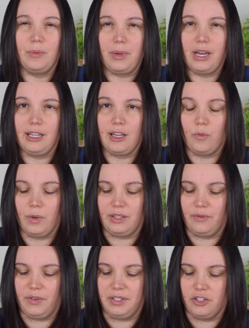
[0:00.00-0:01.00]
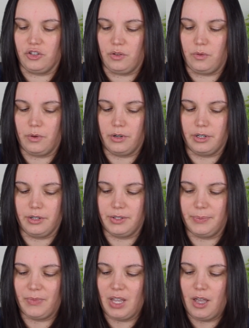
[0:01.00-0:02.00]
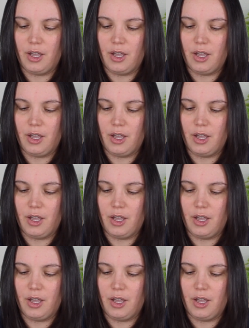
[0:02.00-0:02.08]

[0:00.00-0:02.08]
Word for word: depending on what the physician orders.